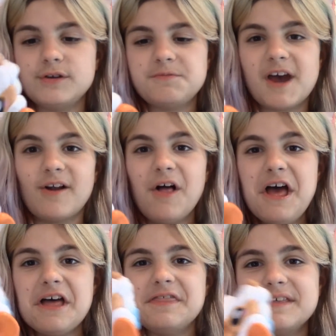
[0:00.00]
YouTube channel,
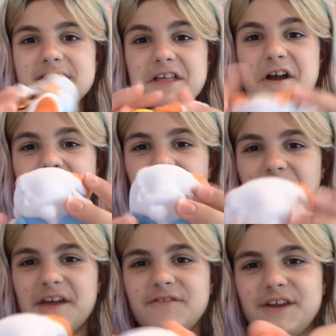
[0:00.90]
this is a
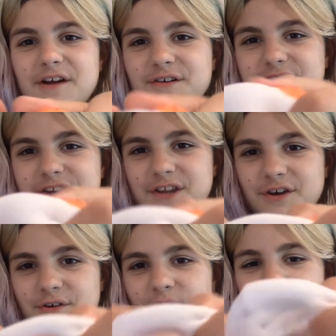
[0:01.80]
great video to
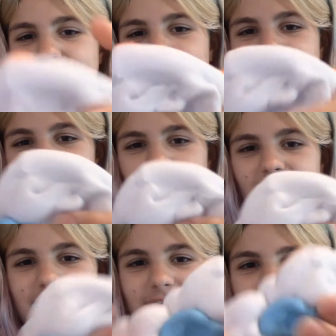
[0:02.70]
do
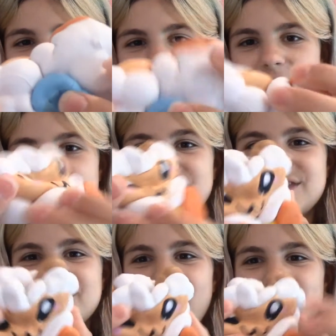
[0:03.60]
because it's
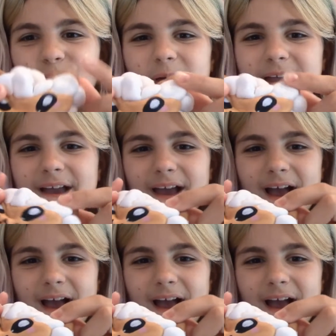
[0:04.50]
so like